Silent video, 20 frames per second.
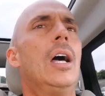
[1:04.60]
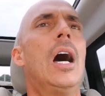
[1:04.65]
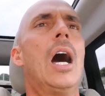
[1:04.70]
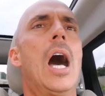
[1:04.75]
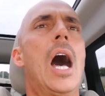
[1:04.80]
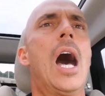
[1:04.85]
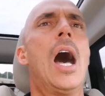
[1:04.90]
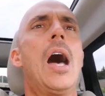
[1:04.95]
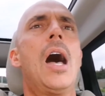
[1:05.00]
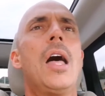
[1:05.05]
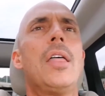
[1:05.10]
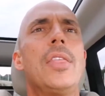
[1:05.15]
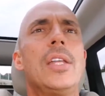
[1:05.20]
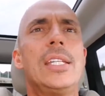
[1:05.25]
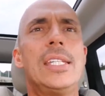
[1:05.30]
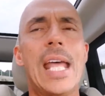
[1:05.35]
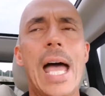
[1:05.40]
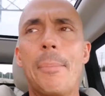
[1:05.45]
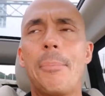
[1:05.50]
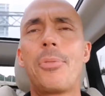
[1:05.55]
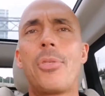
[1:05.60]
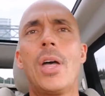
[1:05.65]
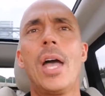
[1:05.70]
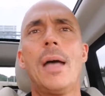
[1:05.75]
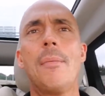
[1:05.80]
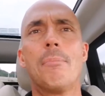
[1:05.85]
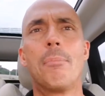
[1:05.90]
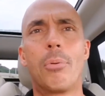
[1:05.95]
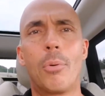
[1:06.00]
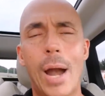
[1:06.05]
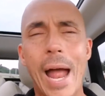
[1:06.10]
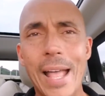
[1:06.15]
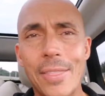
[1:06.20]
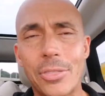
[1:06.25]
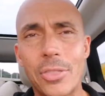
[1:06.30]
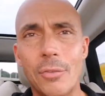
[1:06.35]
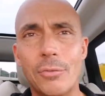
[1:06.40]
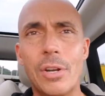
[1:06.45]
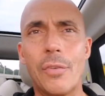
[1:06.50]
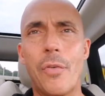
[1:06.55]
uh, the depth and
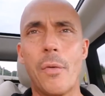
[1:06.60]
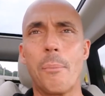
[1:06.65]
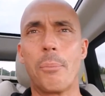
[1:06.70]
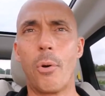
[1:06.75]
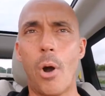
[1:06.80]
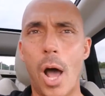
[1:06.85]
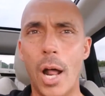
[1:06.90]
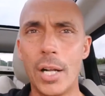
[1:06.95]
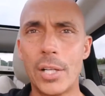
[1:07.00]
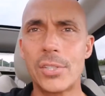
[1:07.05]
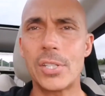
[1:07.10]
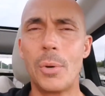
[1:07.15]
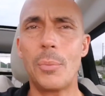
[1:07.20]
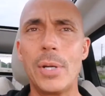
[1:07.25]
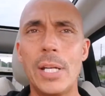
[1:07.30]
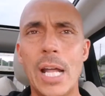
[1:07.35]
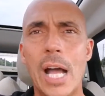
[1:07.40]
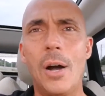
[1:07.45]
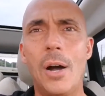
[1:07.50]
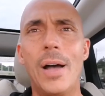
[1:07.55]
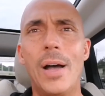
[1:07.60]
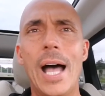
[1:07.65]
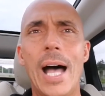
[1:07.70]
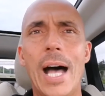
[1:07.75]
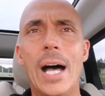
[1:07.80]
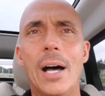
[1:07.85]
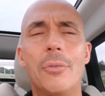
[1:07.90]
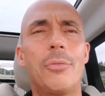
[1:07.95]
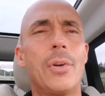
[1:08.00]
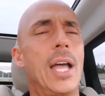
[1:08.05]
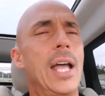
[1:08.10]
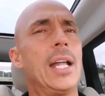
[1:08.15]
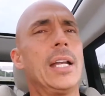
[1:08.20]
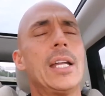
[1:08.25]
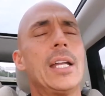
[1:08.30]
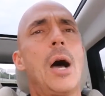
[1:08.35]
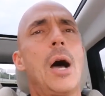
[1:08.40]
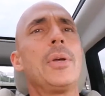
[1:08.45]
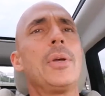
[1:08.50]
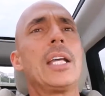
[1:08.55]
breadth of different products that we now have,
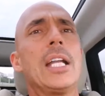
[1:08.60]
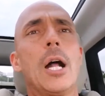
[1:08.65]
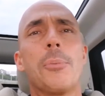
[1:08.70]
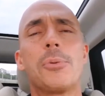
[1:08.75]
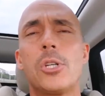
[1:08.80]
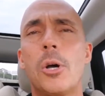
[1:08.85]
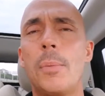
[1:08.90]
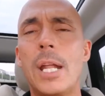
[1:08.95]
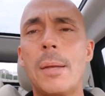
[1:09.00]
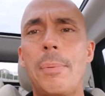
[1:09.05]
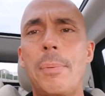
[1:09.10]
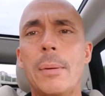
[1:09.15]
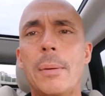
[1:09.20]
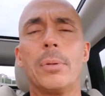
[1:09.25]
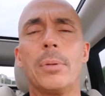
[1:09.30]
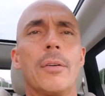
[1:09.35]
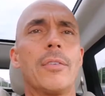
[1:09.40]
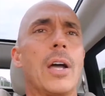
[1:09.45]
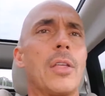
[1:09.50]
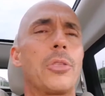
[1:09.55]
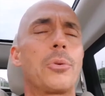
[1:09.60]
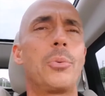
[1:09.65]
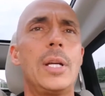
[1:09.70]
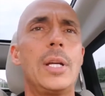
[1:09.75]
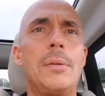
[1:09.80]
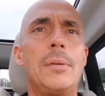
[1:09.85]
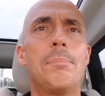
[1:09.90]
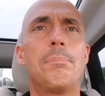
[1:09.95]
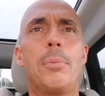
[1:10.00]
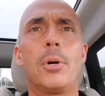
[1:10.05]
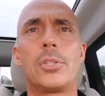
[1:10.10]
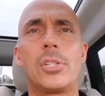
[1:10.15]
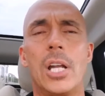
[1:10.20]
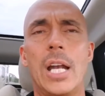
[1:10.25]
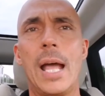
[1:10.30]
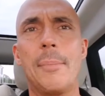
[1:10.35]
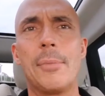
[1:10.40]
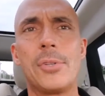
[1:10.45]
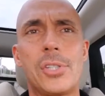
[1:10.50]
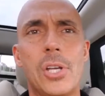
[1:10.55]
and how we can help so many people. I've got three books
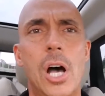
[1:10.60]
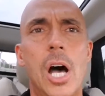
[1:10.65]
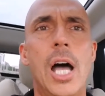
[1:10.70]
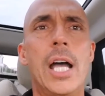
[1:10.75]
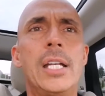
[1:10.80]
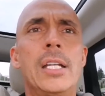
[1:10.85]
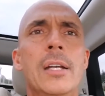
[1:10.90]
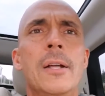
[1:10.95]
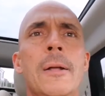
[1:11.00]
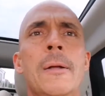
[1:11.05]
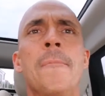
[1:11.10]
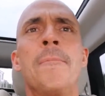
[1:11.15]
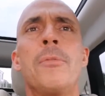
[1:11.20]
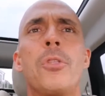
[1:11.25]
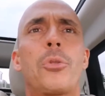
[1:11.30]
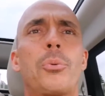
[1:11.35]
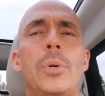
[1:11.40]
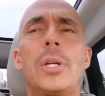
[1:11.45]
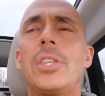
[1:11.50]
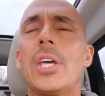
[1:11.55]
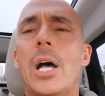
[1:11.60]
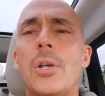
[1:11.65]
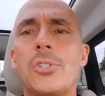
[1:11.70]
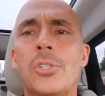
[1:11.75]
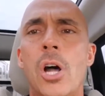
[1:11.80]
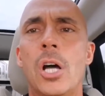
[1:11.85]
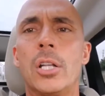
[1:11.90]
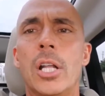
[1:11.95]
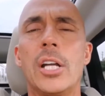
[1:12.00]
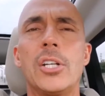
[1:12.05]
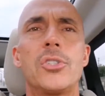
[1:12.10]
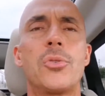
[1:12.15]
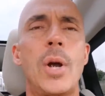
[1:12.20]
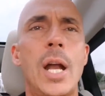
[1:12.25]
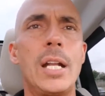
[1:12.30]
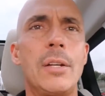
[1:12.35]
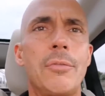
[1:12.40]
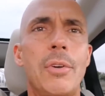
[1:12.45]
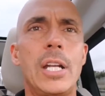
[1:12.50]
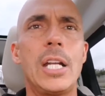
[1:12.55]
on Amazon, 3,000 online
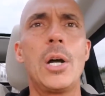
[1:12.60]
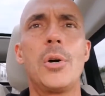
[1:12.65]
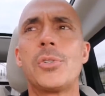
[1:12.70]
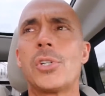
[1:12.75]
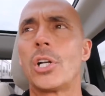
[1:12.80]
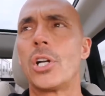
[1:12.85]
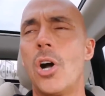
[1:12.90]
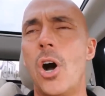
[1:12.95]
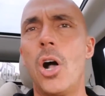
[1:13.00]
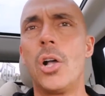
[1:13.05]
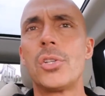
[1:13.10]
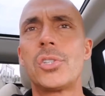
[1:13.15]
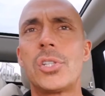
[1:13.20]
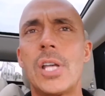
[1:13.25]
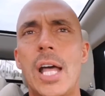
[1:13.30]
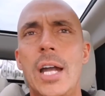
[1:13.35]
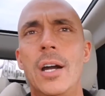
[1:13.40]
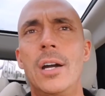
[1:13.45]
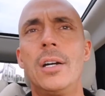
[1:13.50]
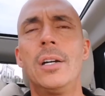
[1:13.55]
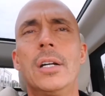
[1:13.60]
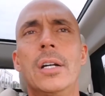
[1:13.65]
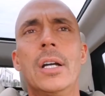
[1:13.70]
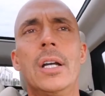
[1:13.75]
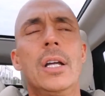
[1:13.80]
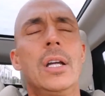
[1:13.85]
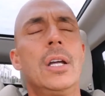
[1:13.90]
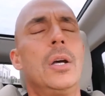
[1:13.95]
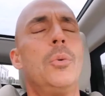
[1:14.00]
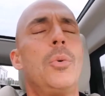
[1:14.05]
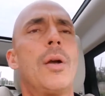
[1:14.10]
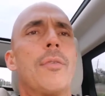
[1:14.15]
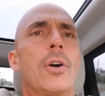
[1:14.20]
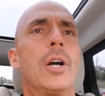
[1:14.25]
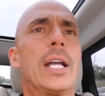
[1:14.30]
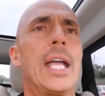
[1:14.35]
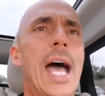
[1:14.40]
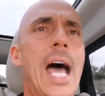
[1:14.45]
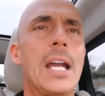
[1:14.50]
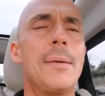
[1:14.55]
training videos, a call center. We have
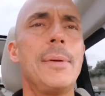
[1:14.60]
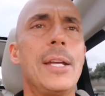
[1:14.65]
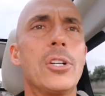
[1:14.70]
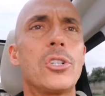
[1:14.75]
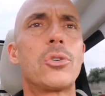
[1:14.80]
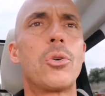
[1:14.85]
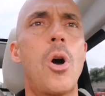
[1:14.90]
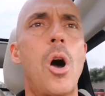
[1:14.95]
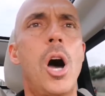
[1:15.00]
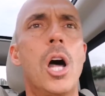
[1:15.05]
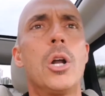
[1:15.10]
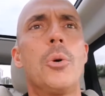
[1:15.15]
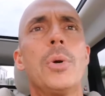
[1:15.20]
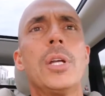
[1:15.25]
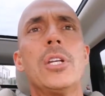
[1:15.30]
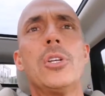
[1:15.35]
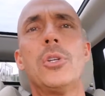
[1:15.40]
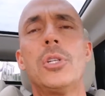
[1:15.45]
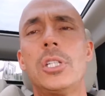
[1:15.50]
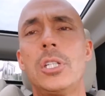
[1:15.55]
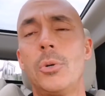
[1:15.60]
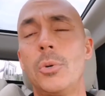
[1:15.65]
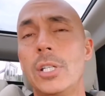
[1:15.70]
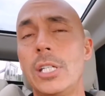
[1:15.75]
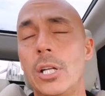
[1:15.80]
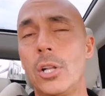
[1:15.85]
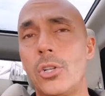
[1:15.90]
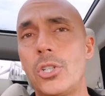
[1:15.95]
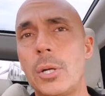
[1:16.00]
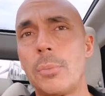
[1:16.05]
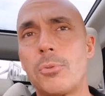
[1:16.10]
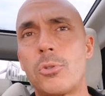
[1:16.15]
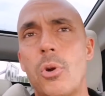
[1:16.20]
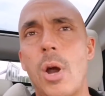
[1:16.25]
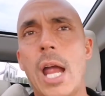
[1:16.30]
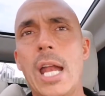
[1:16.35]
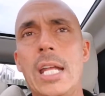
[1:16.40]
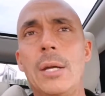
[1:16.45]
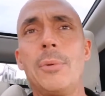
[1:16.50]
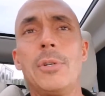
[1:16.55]
our academy in Toronto. We do in dealership
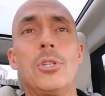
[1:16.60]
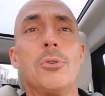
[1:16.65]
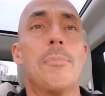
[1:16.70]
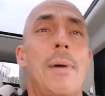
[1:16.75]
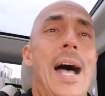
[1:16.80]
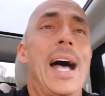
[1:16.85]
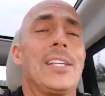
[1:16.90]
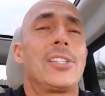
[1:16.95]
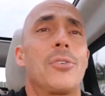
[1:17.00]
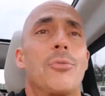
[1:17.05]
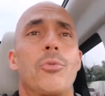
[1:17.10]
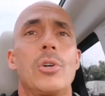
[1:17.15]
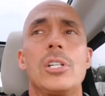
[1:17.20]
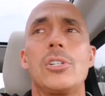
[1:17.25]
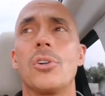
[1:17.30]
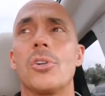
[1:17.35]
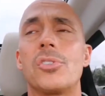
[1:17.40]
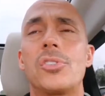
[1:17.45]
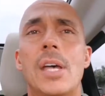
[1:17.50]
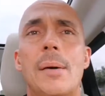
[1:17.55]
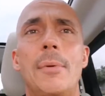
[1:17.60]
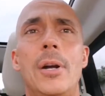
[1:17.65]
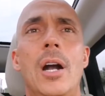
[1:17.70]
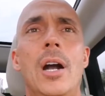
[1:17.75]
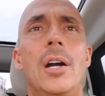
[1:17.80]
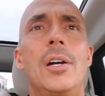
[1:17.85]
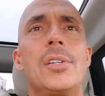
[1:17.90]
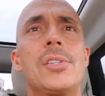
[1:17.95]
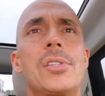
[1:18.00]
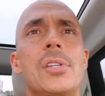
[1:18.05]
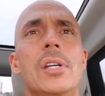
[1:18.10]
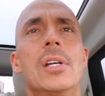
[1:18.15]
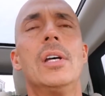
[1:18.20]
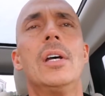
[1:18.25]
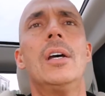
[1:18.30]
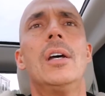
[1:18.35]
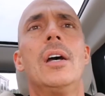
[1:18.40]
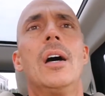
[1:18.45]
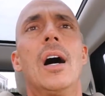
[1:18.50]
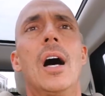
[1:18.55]
training. We do massive regional seminars.
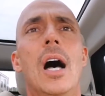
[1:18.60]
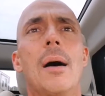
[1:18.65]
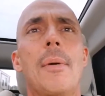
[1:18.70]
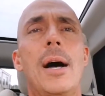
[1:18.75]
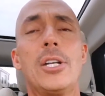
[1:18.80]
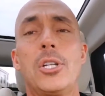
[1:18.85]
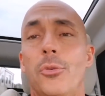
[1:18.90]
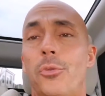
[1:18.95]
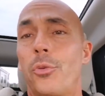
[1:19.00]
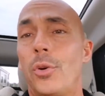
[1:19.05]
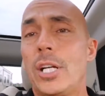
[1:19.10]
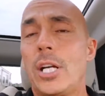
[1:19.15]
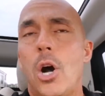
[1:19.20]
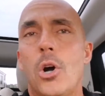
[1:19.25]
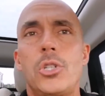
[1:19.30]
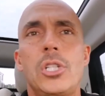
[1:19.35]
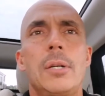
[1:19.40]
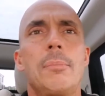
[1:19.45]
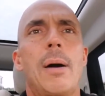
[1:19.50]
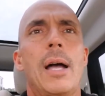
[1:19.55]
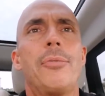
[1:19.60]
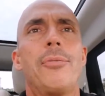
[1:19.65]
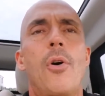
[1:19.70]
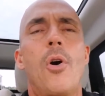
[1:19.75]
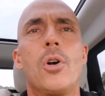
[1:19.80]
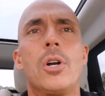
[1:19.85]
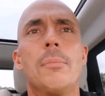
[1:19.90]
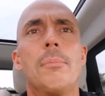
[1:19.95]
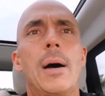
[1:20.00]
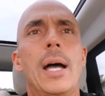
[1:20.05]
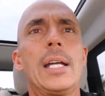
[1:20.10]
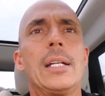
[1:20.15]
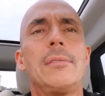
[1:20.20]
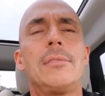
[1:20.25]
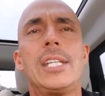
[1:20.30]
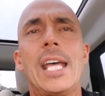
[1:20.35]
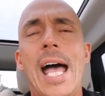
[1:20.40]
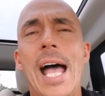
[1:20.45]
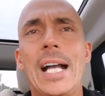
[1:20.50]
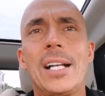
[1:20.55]
Um, I do free coaching by phone and by
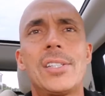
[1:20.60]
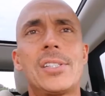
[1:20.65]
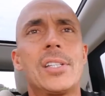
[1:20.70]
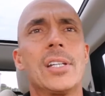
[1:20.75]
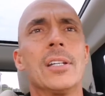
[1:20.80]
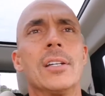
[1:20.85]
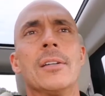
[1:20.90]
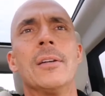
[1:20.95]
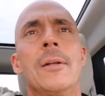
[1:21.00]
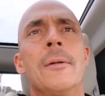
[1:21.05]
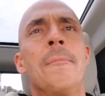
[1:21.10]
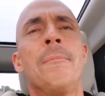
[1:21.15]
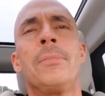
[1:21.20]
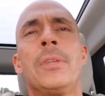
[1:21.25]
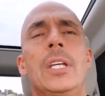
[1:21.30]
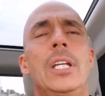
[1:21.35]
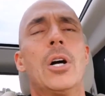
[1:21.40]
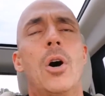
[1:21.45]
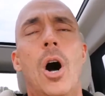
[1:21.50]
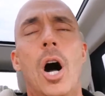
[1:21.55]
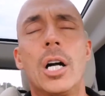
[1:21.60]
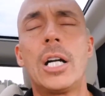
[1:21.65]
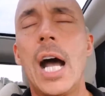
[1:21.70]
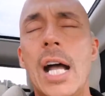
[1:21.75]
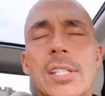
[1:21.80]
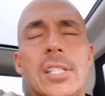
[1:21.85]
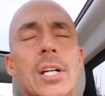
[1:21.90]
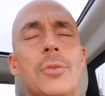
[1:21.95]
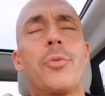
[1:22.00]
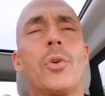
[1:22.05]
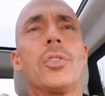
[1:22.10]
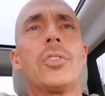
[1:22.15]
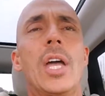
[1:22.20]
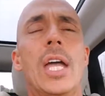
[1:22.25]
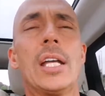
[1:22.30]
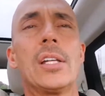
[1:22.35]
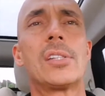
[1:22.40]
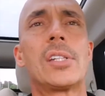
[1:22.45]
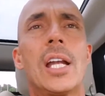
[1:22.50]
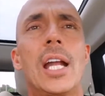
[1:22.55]
text and you know all kinds of different
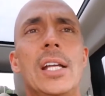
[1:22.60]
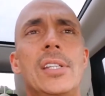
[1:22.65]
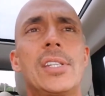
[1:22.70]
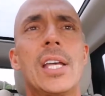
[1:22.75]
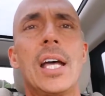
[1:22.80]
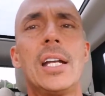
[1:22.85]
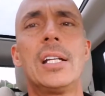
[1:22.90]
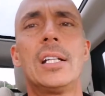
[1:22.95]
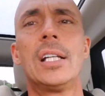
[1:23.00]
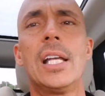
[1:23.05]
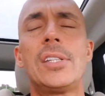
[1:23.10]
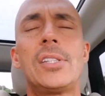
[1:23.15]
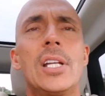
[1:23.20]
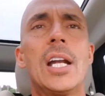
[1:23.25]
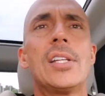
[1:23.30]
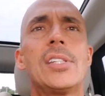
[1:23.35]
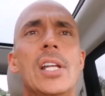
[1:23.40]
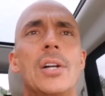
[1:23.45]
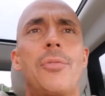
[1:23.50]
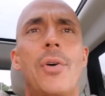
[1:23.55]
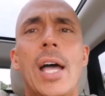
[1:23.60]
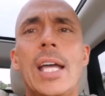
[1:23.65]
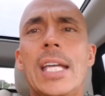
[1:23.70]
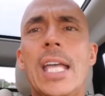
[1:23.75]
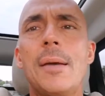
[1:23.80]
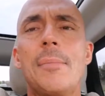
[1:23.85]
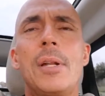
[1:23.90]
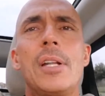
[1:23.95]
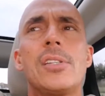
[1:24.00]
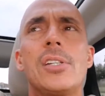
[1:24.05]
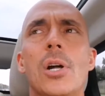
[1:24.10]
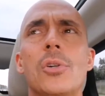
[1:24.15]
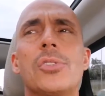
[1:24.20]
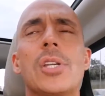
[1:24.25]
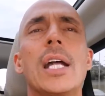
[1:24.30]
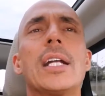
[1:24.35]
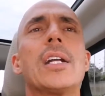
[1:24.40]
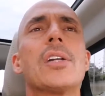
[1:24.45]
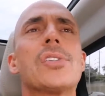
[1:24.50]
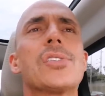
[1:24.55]
things. And I said, listen, I said, if I came in as an
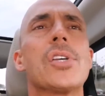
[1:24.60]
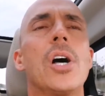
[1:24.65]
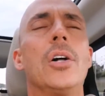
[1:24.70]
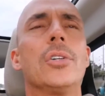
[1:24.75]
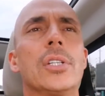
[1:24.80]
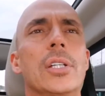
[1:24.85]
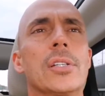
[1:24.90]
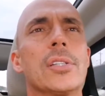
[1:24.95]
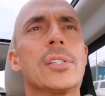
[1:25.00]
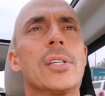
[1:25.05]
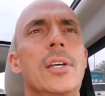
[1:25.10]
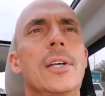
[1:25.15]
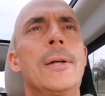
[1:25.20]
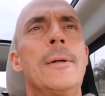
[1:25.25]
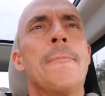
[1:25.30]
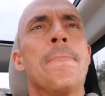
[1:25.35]
outside consultant,